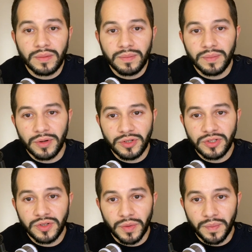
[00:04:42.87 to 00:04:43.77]

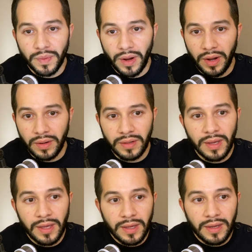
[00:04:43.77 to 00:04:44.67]
purchase your product
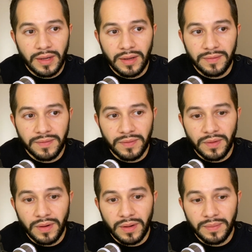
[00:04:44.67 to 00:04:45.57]

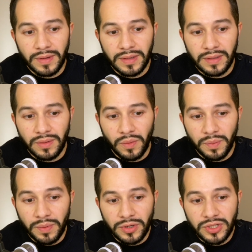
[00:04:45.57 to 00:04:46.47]
or
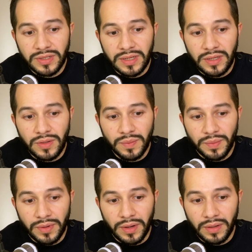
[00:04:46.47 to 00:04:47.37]
purchase a new
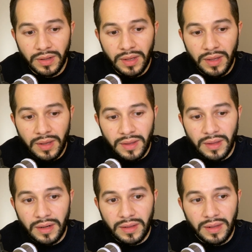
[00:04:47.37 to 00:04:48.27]
product
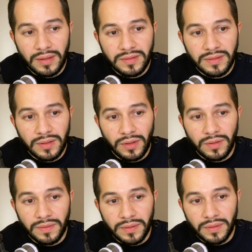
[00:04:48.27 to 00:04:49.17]
that can
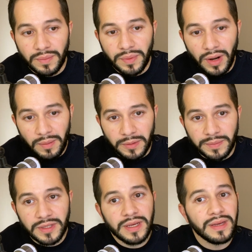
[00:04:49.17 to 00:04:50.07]
solve their
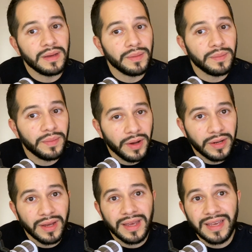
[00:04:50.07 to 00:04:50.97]
problems.
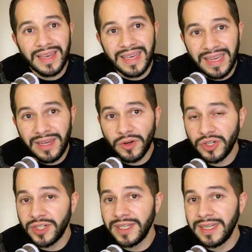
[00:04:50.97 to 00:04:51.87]
But he or
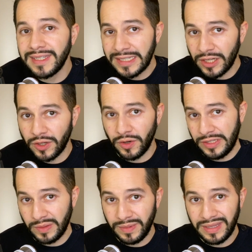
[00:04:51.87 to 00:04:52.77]
she is not
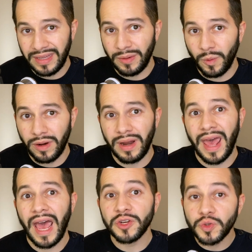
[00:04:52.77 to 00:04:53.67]
going to be the one
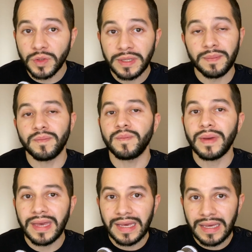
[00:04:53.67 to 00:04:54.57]
actually
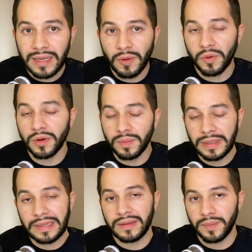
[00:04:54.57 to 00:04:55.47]
making or
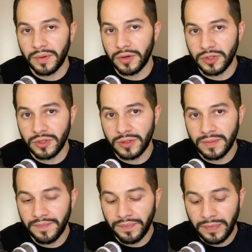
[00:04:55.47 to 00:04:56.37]
completing the purchase.
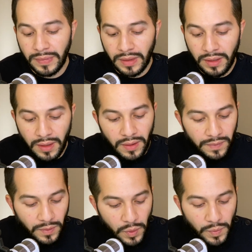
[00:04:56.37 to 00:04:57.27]

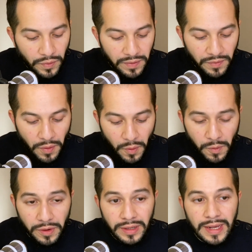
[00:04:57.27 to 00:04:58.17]
So moving
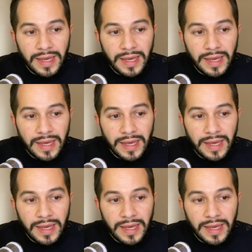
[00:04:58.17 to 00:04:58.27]
forward,